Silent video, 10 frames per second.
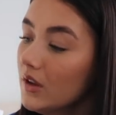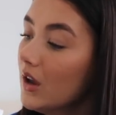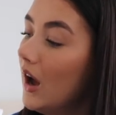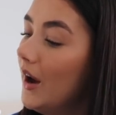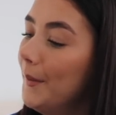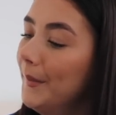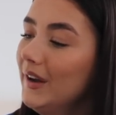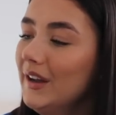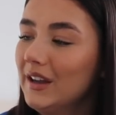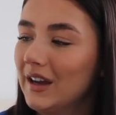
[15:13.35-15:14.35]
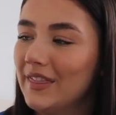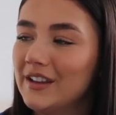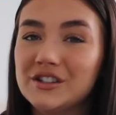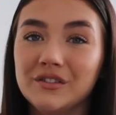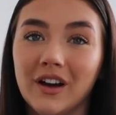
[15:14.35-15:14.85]
And
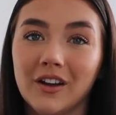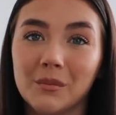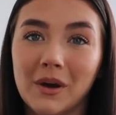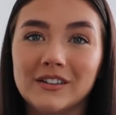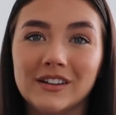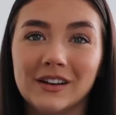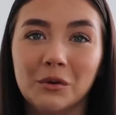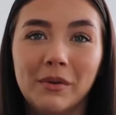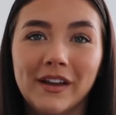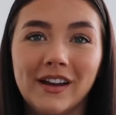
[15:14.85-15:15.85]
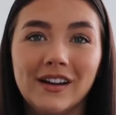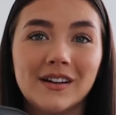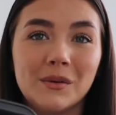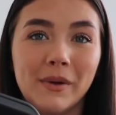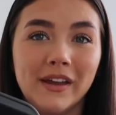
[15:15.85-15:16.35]
then she found a matching little pink
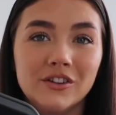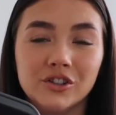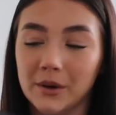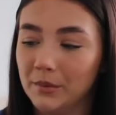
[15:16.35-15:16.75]
baking tray,